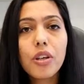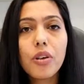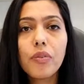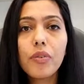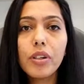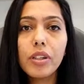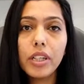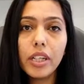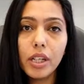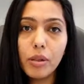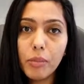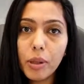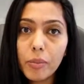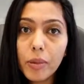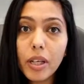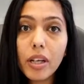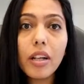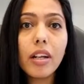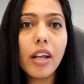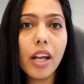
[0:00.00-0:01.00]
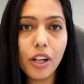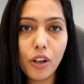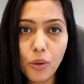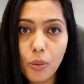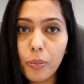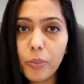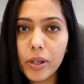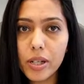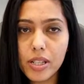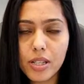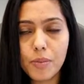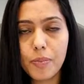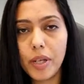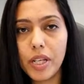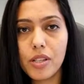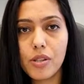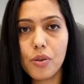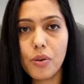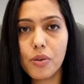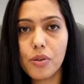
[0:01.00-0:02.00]
You will need maybe an open
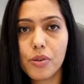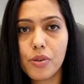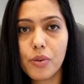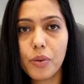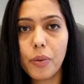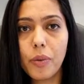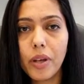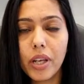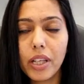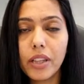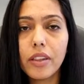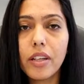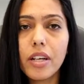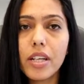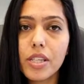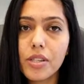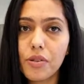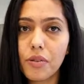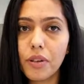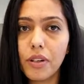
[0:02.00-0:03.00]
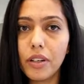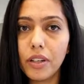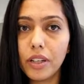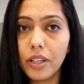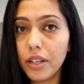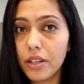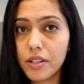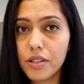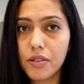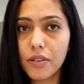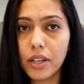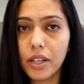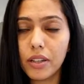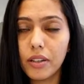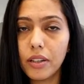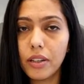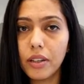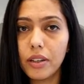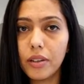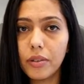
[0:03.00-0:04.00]
space also in the
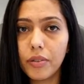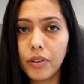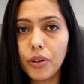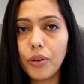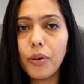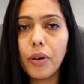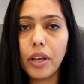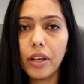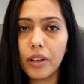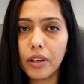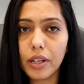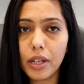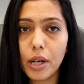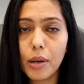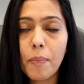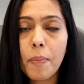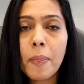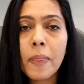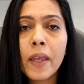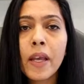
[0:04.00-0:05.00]
industrial area.